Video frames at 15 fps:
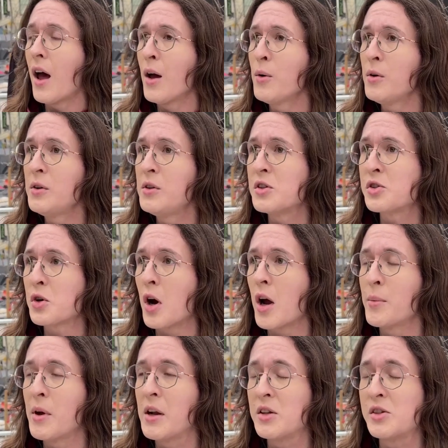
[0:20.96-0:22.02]
I would
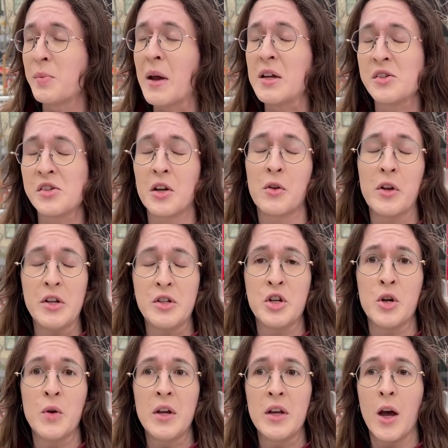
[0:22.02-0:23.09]
describe it as basically
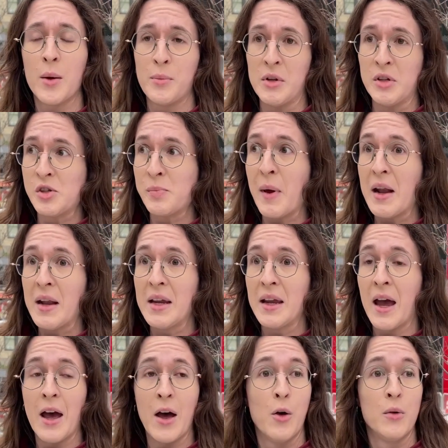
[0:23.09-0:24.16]
chewing up and spitting
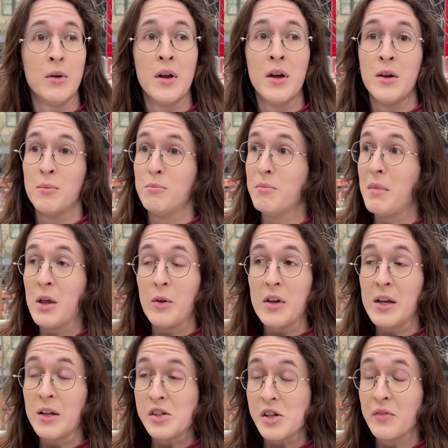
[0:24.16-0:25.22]
out
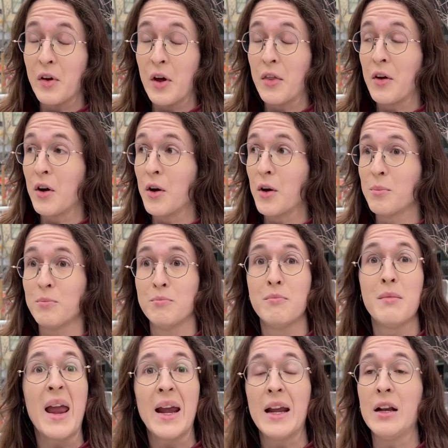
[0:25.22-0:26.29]
millions of other
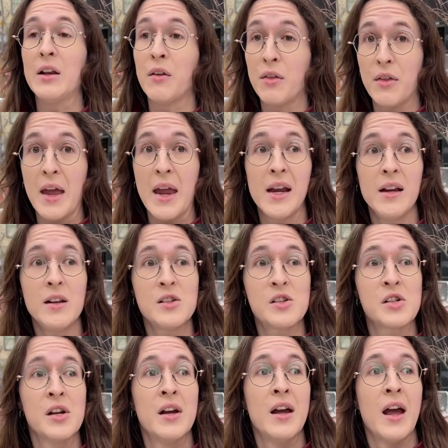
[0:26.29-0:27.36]
made
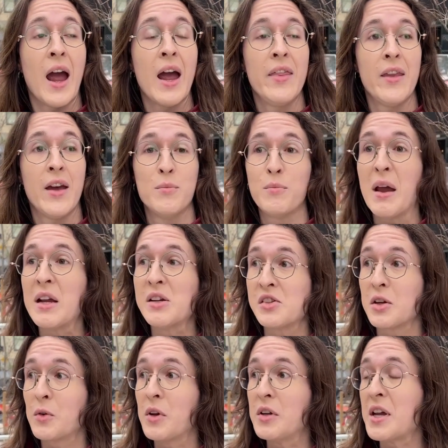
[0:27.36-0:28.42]
things, and then
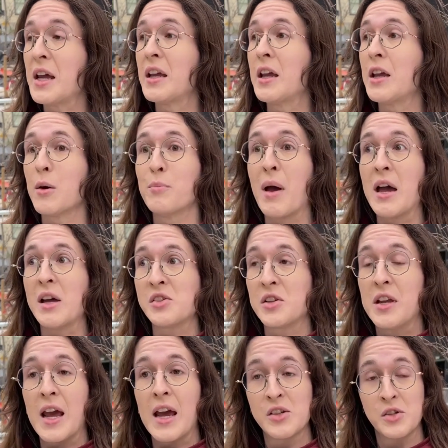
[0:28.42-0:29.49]
basically taking a best
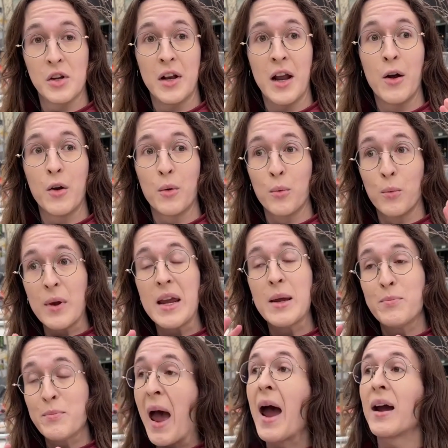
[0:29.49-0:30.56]
guess on how to
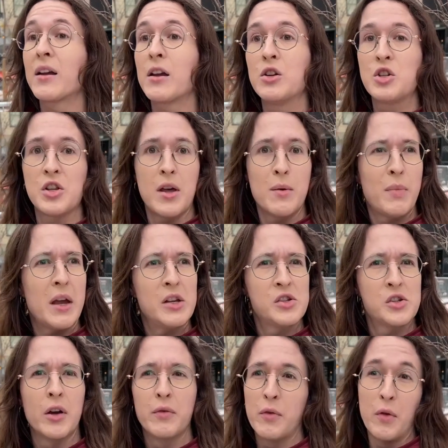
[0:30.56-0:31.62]
repackage them based
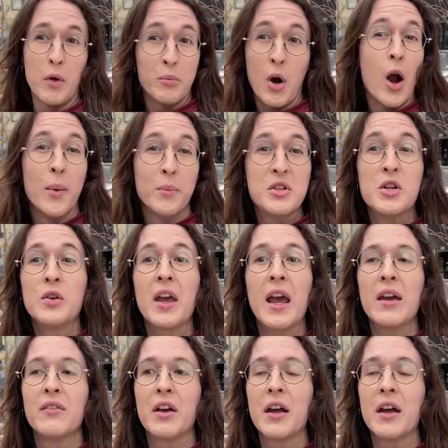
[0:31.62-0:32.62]
off of a prompt you gave.